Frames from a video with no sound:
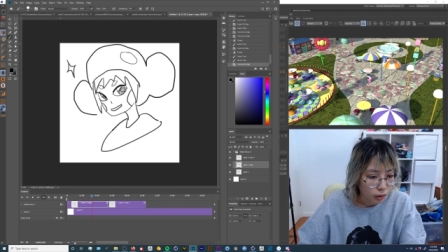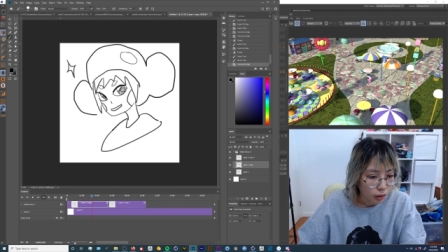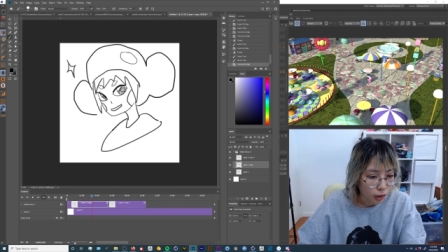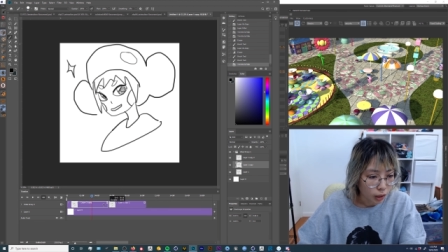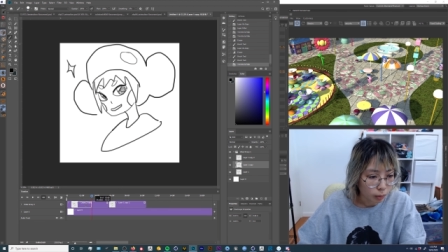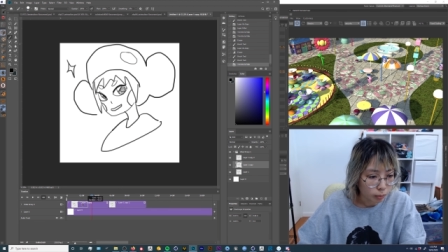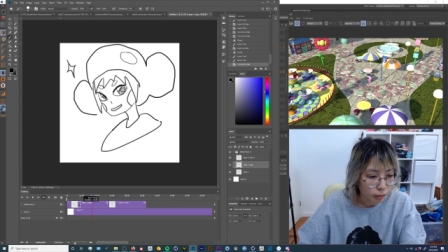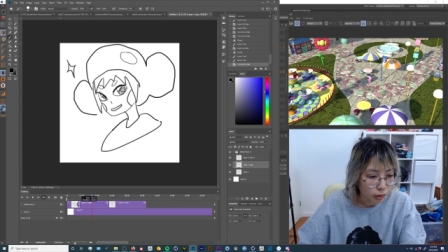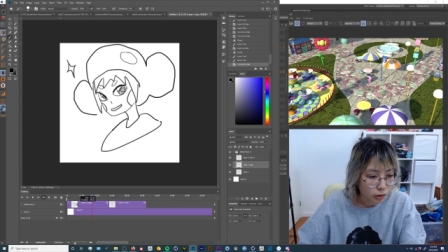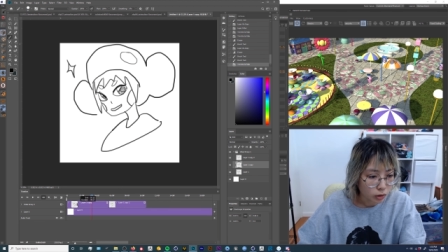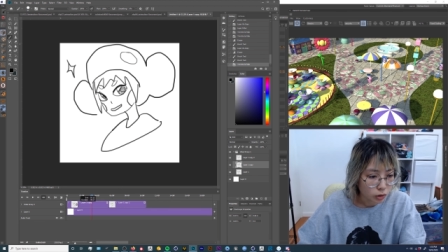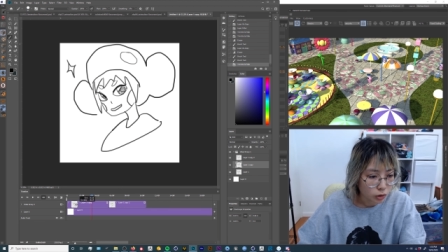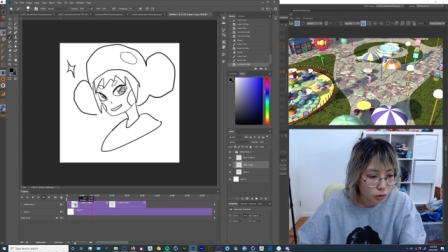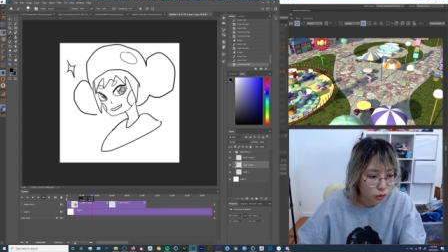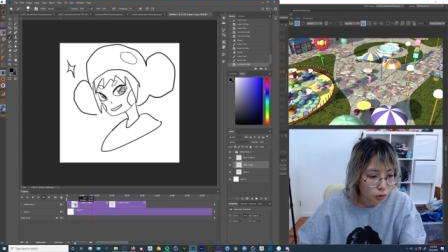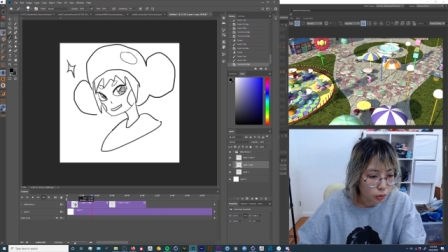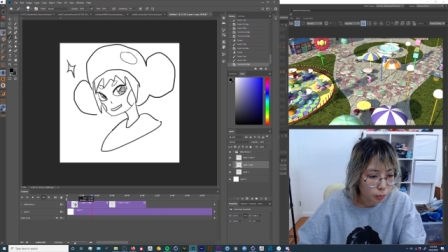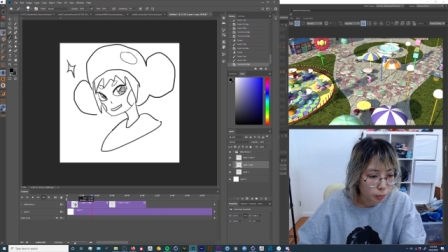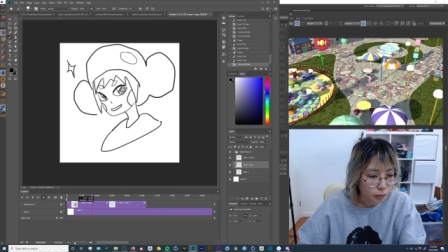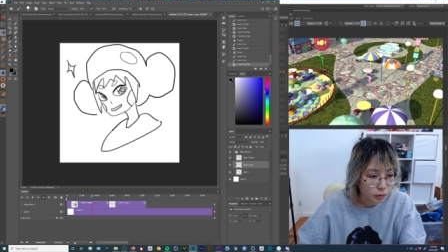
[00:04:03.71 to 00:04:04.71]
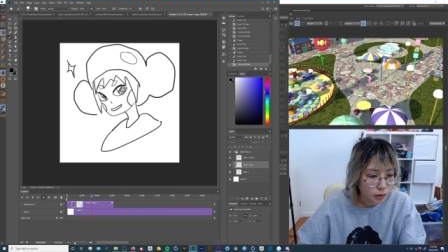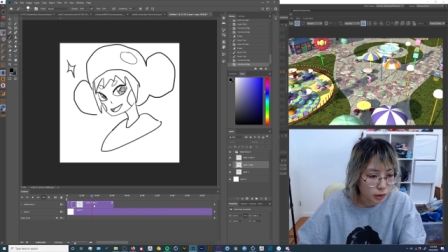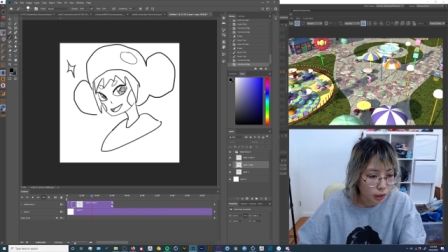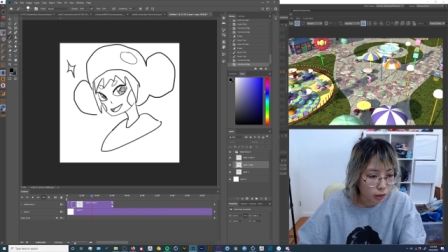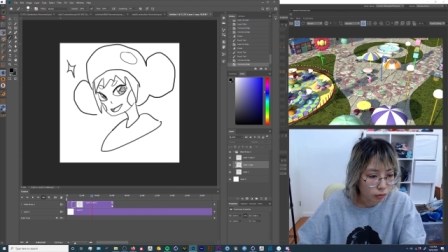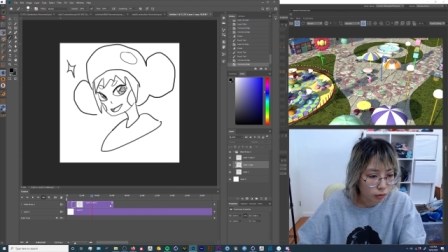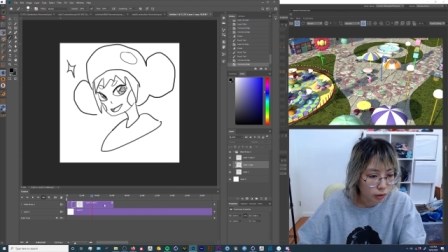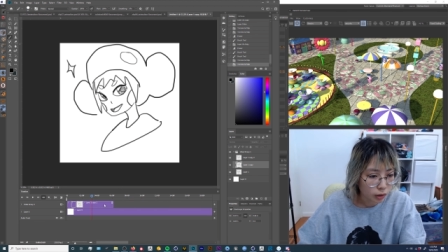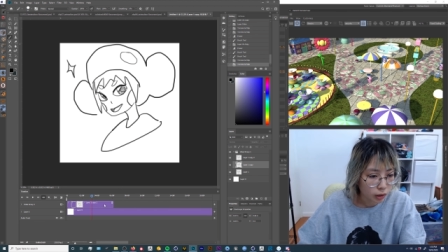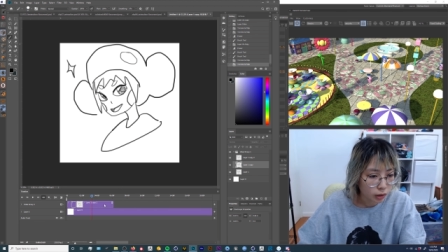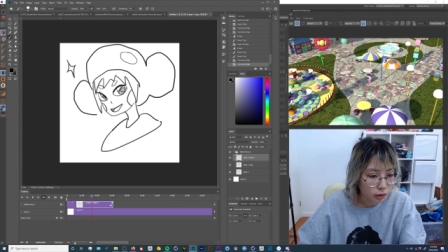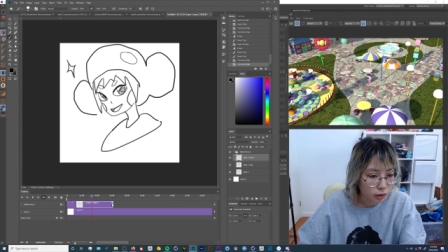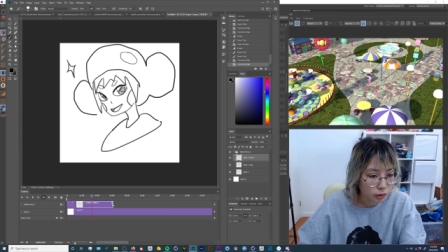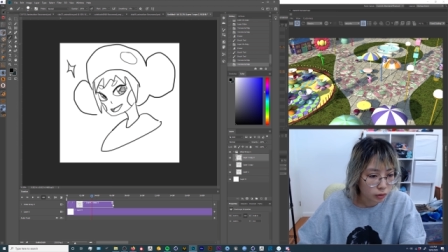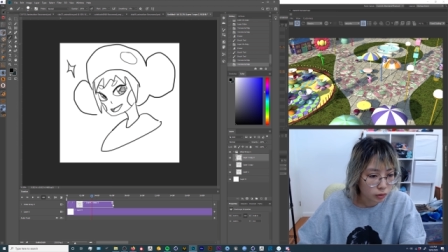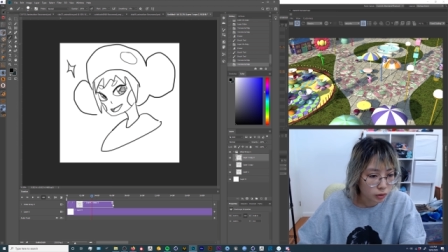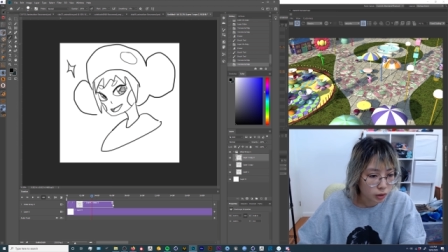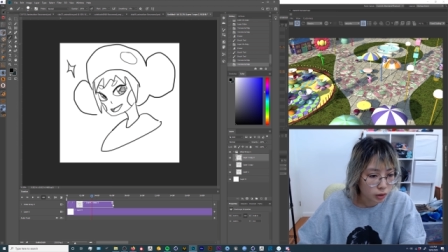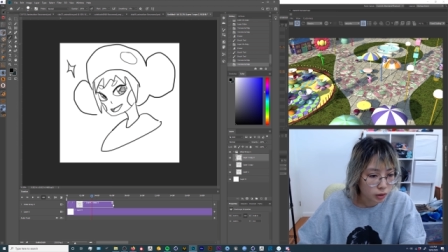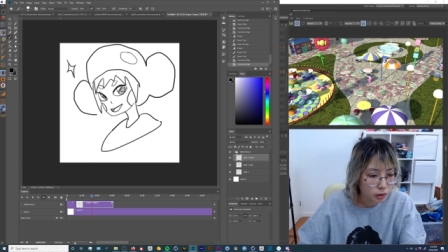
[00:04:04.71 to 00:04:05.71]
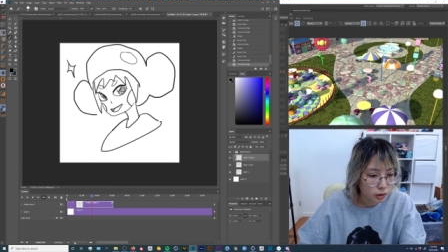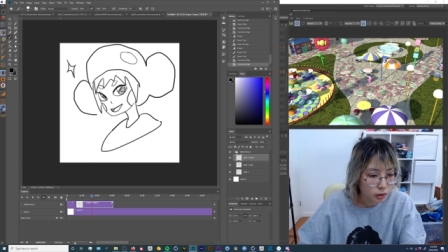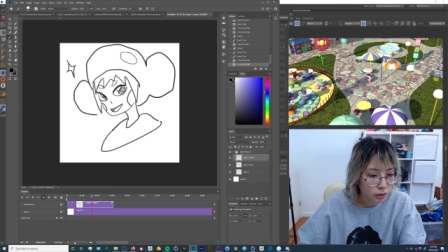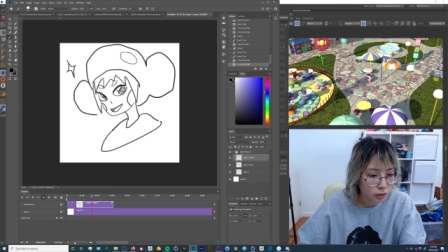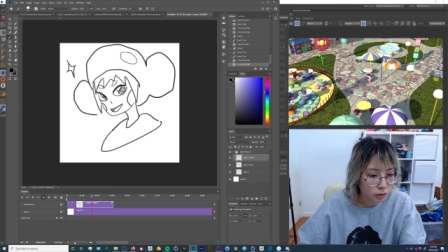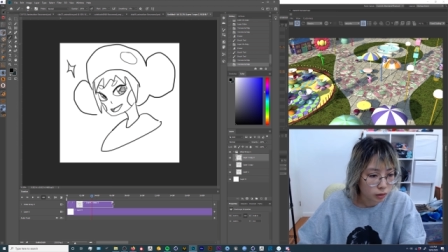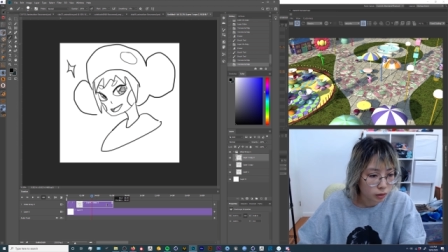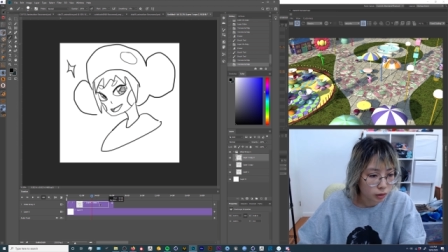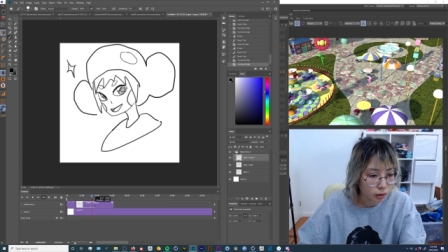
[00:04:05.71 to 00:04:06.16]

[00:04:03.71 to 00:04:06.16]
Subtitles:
I'm not super savvy on how to use this.